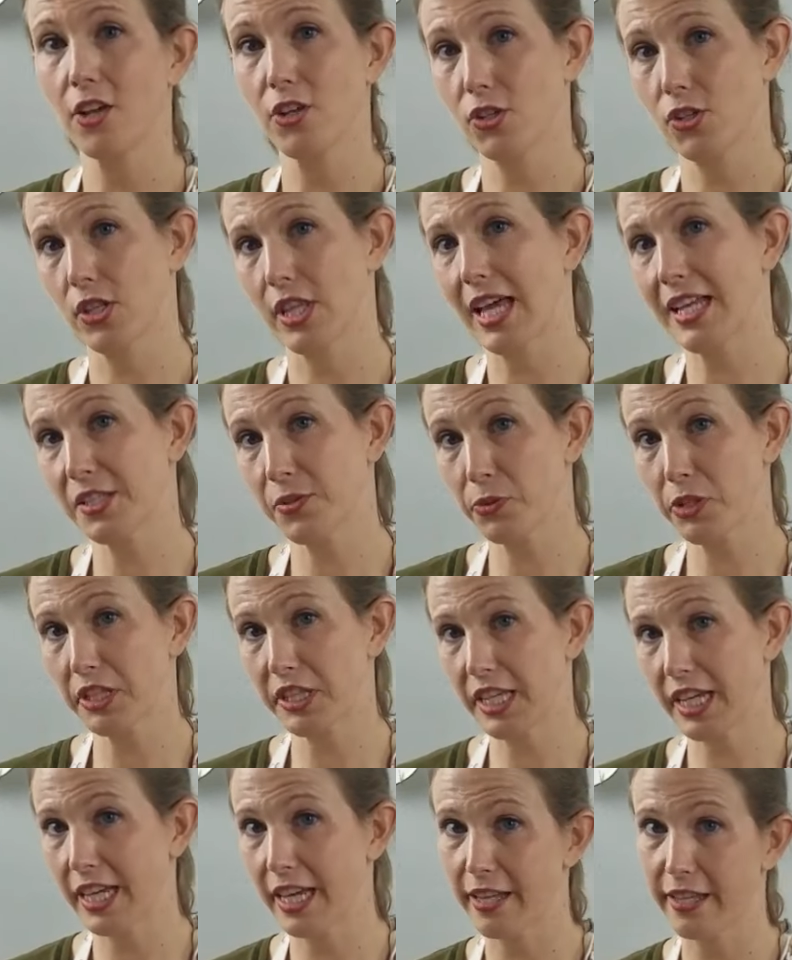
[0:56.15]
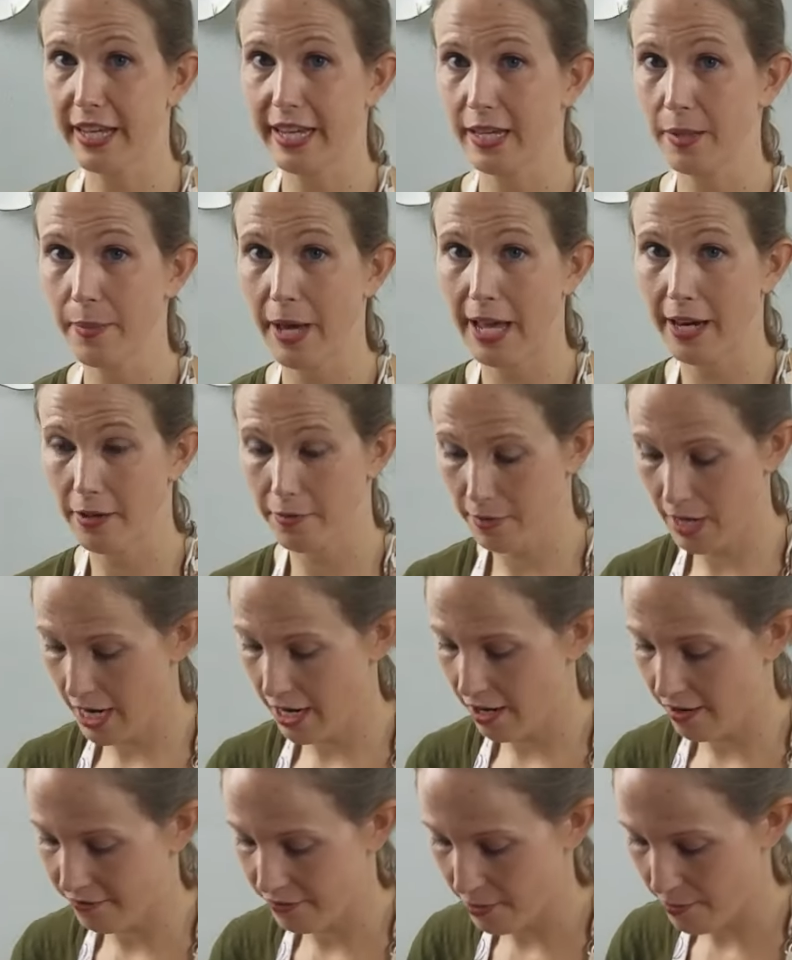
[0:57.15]
So that's one thing I like about it right
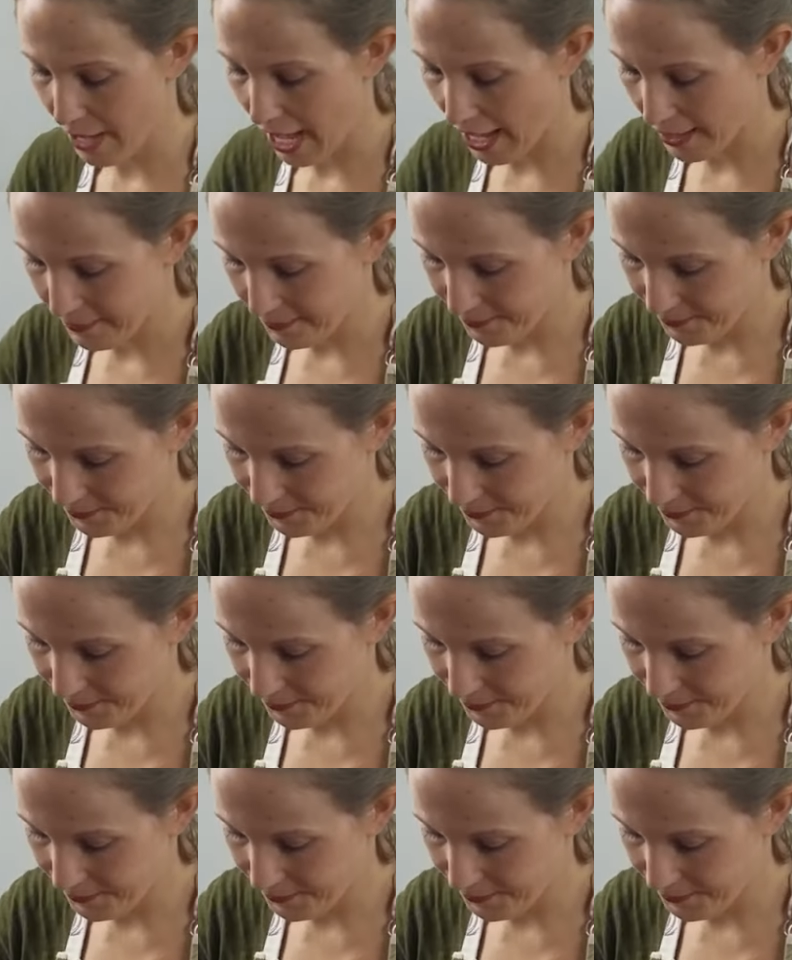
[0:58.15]
off the bat.